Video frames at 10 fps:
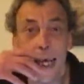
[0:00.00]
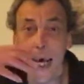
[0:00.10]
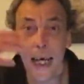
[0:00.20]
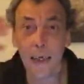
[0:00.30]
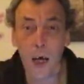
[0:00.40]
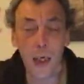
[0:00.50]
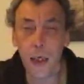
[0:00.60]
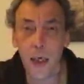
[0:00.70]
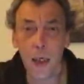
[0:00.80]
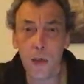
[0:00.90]
And I
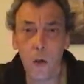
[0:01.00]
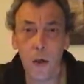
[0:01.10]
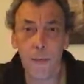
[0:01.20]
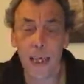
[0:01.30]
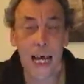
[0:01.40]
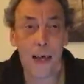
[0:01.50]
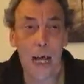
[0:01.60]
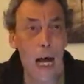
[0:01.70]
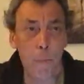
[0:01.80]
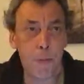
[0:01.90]
learned all of that
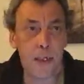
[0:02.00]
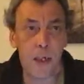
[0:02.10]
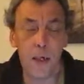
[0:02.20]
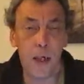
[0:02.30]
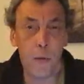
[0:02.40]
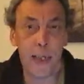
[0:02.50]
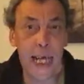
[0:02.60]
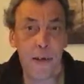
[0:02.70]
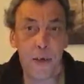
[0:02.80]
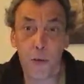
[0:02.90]
absolutely
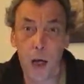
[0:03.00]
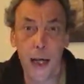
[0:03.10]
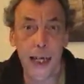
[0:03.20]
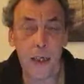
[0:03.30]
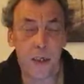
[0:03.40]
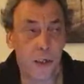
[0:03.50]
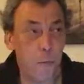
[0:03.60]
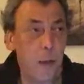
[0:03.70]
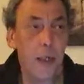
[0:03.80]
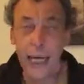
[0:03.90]
without trying
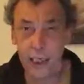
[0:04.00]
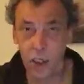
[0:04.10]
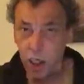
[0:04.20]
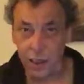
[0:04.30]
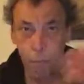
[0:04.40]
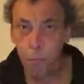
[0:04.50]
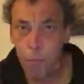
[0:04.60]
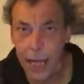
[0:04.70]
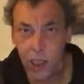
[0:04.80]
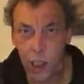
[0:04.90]
to. It just
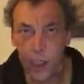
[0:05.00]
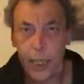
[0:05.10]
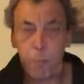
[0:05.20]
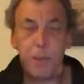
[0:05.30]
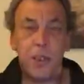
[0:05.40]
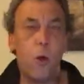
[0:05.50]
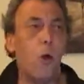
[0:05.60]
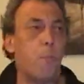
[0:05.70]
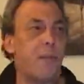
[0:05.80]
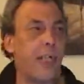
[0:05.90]
magically
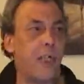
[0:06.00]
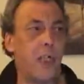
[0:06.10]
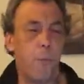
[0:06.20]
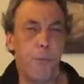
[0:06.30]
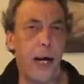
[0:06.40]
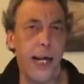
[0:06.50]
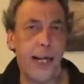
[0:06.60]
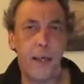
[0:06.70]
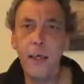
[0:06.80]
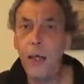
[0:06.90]
absorbs into your
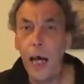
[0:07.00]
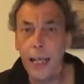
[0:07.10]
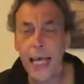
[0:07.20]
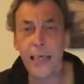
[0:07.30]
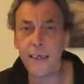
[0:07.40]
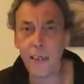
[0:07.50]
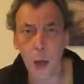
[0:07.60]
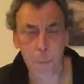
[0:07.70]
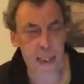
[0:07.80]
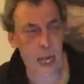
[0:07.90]
brain. And that
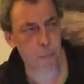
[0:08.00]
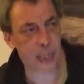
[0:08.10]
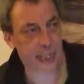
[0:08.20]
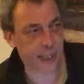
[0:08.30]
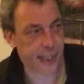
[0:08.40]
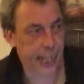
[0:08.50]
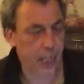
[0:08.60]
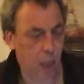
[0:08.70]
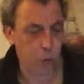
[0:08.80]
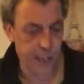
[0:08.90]
stops happening as you
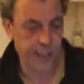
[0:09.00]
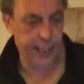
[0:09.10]
get older.